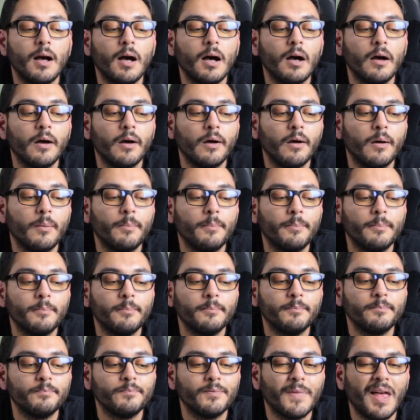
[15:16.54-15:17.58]

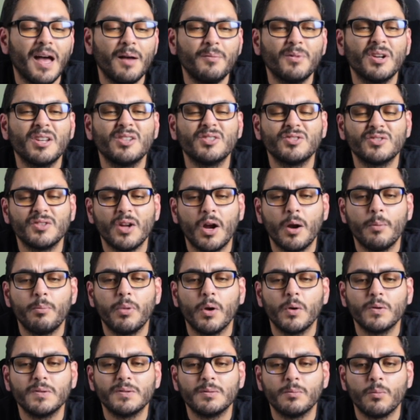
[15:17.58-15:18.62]
I'm gonna start
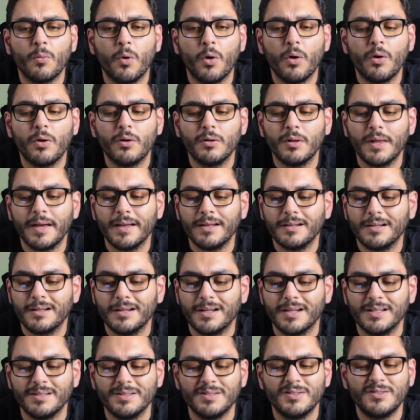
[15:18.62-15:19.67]
posting more like
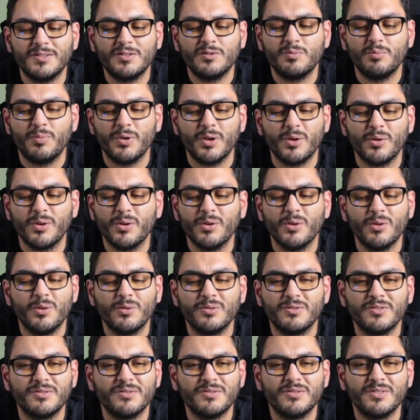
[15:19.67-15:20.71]

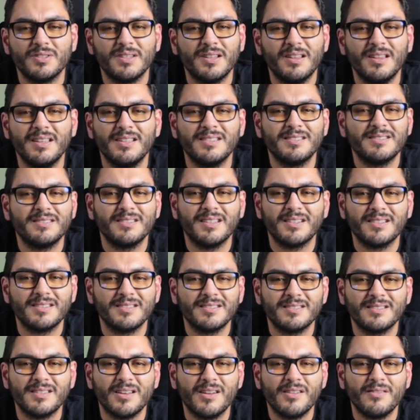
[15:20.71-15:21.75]
conspiracy-listic
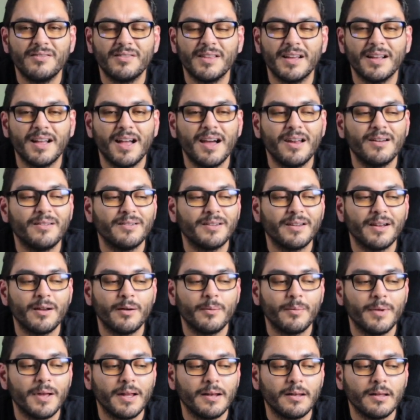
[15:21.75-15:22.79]
stuff. Like, I don't
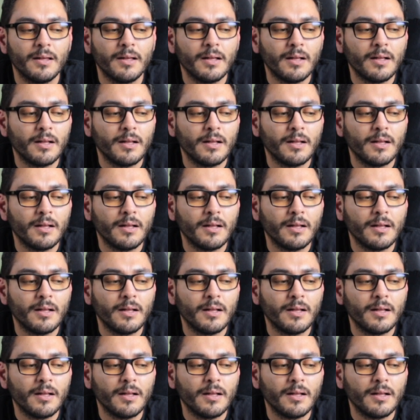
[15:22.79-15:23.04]
care, man.